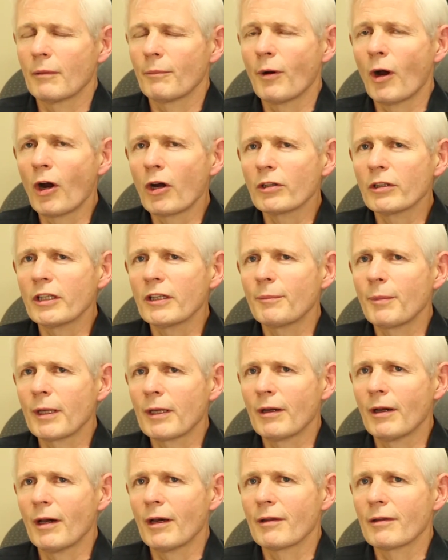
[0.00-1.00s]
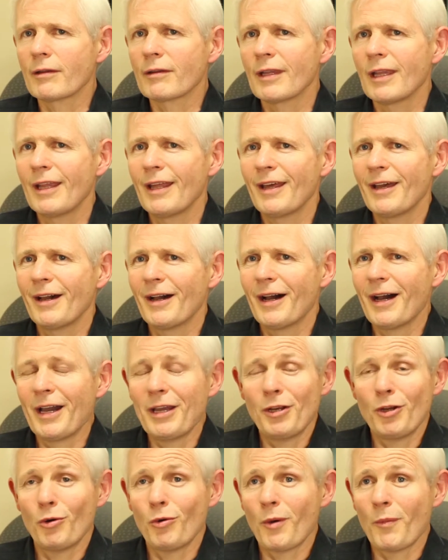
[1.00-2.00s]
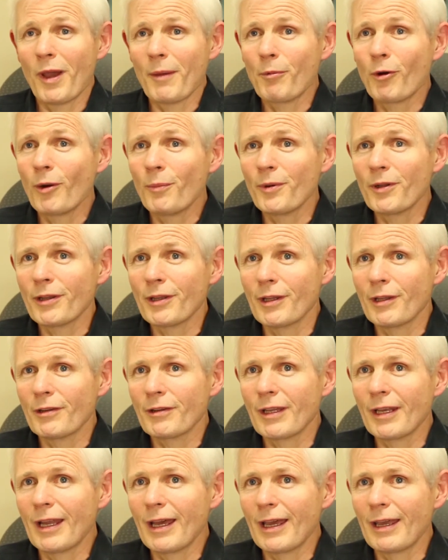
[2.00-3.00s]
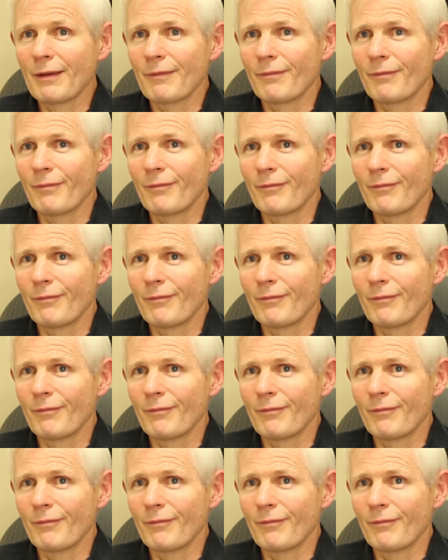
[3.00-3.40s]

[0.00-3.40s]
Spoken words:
partly because I know what my purpose is, and I